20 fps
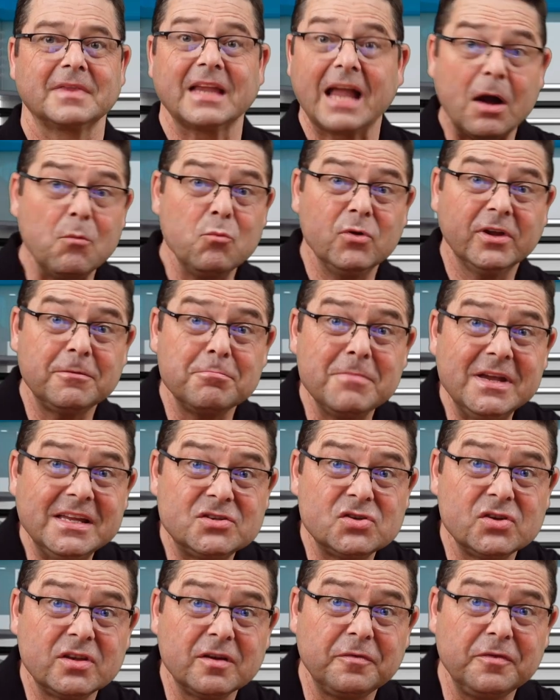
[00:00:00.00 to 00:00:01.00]
Come with me
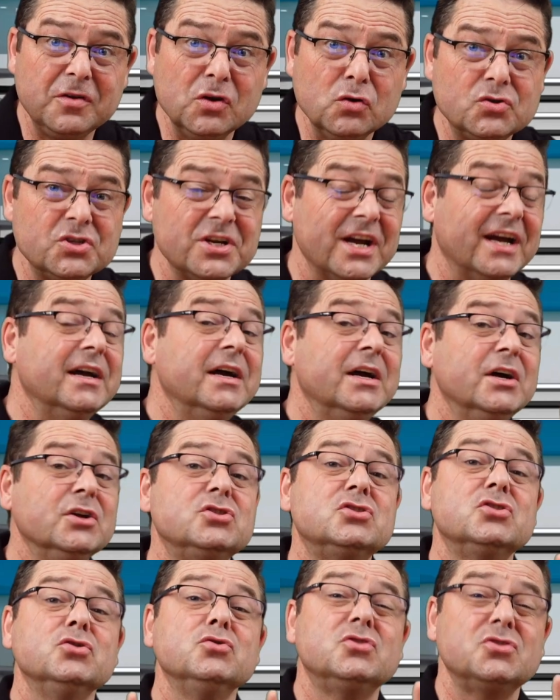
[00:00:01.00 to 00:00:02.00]
to the future,
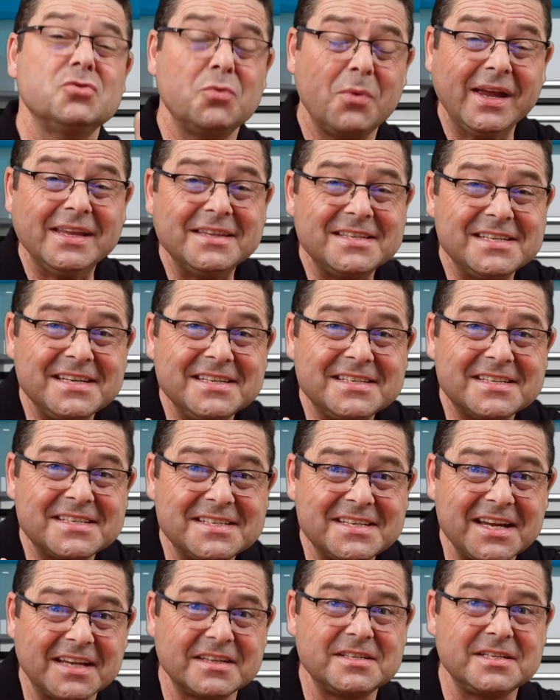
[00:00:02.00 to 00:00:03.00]
to
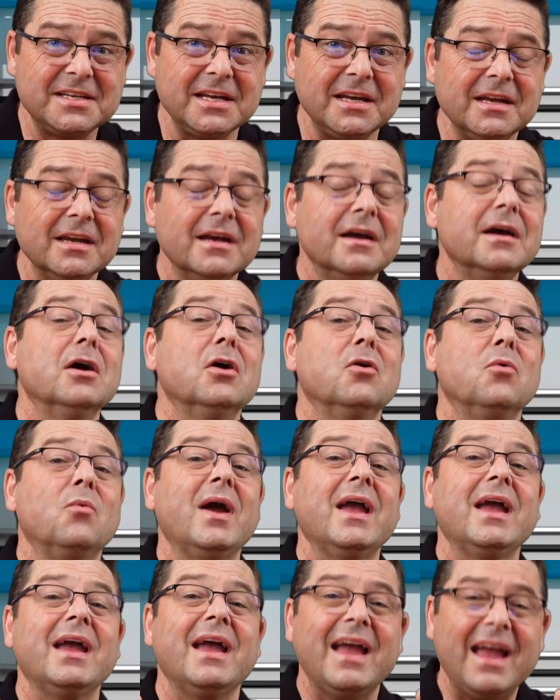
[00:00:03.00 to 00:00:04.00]
2060,
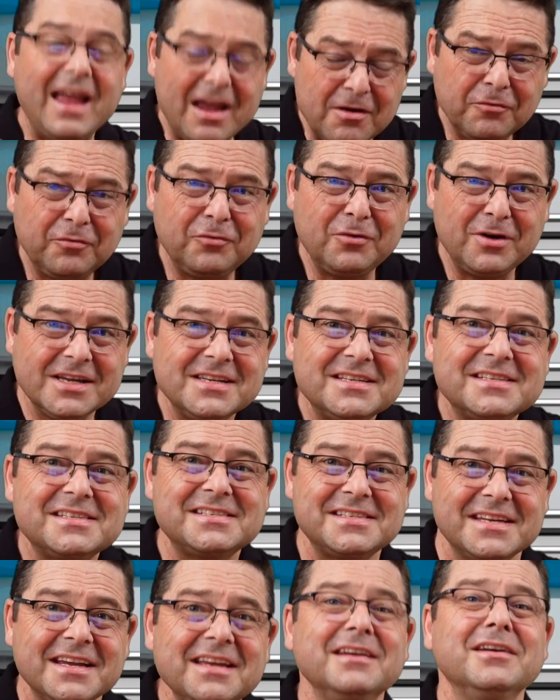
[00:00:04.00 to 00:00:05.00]
where every
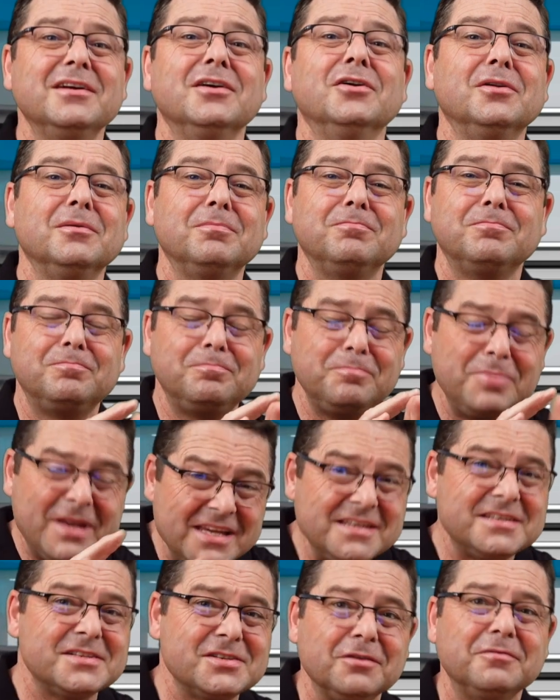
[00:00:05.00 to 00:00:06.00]
single
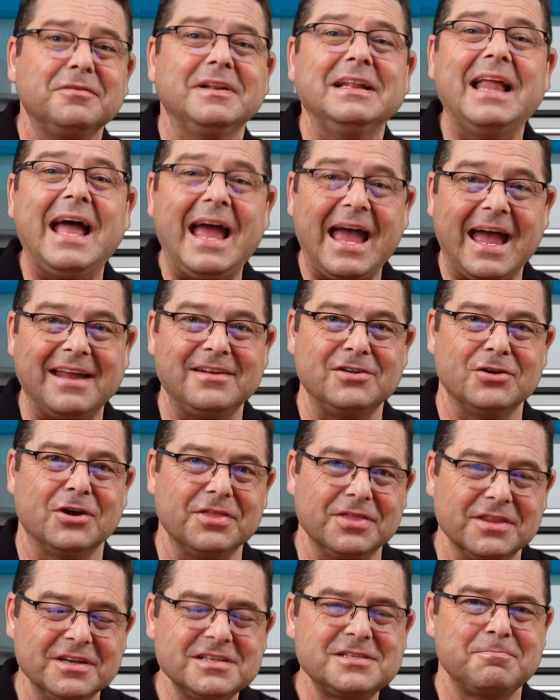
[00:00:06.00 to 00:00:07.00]
piece of land
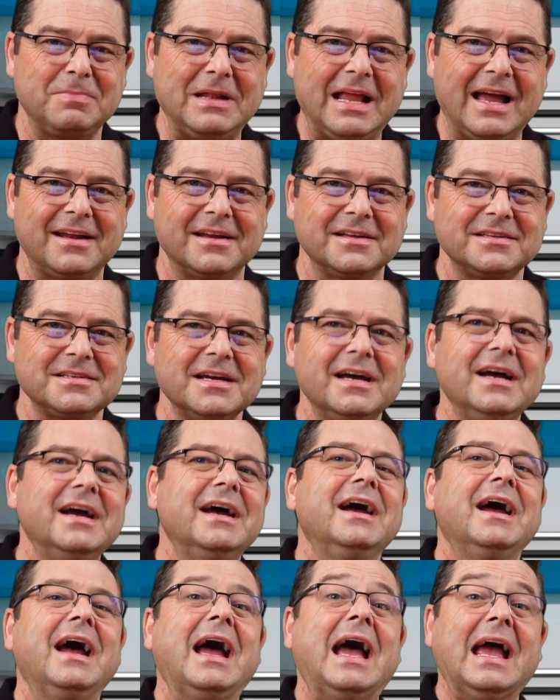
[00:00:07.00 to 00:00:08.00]
on this planet
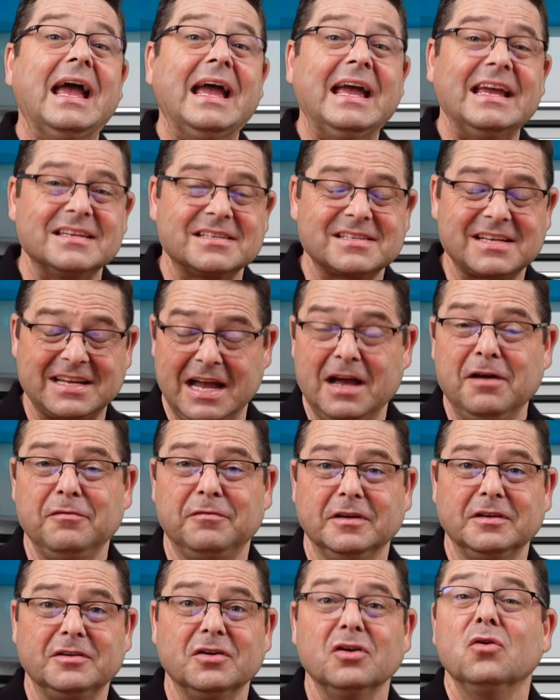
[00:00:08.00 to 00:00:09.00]
is
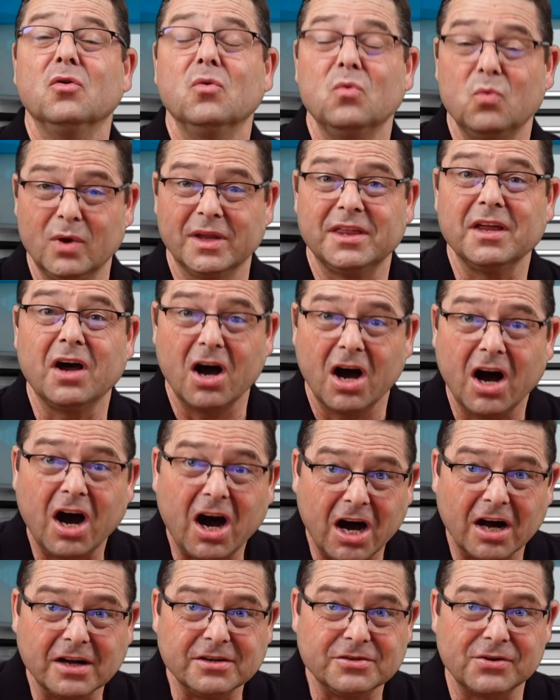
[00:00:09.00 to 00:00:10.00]
covered with a
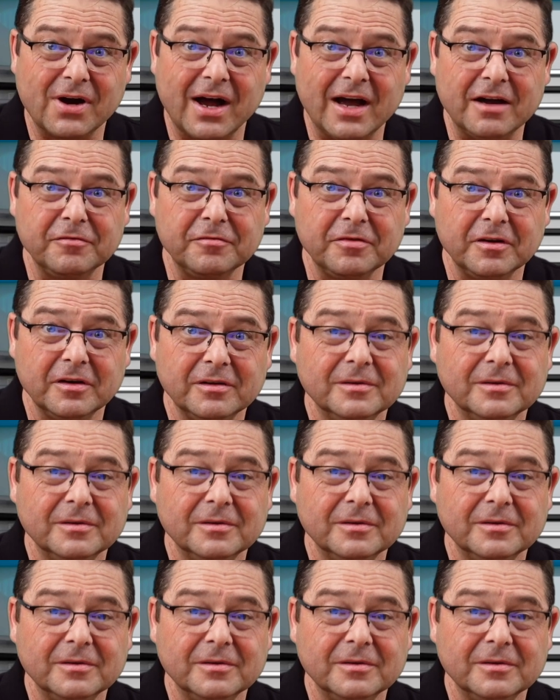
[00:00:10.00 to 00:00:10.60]
hard drive.